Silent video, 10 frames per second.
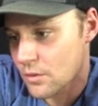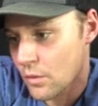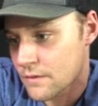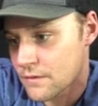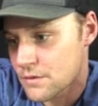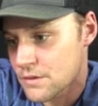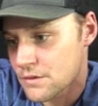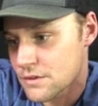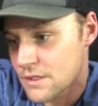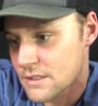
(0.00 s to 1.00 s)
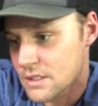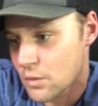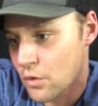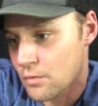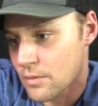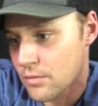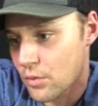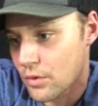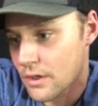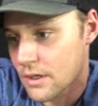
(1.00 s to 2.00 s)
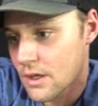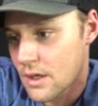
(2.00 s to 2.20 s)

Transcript: What foods do you suggest that won't be boring?